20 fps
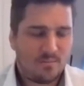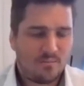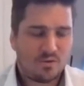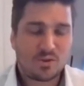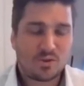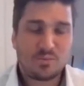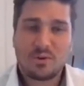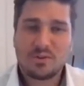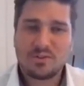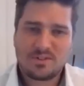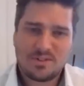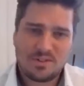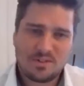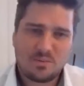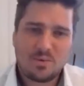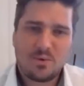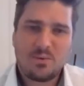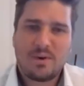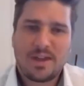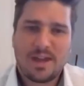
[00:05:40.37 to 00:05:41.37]

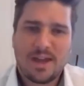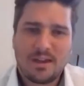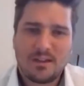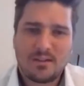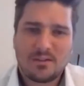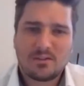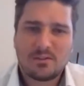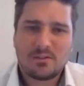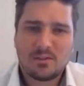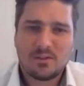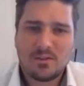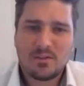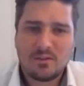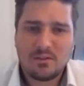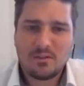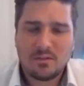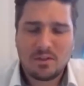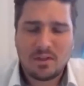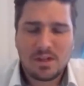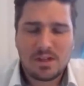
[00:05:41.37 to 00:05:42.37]
responses we were getting
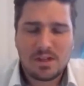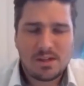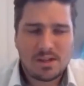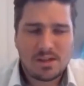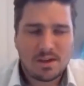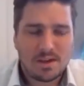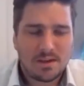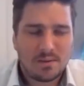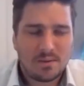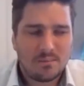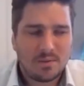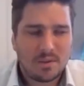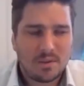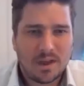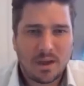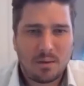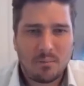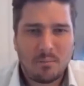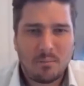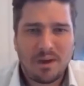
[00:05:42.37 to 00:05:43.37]
to the
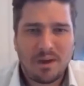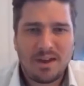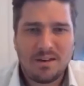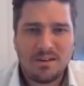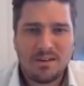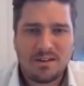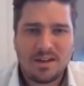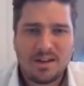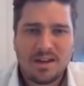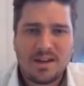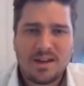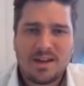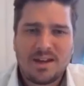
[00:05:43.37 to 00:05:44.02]
campaign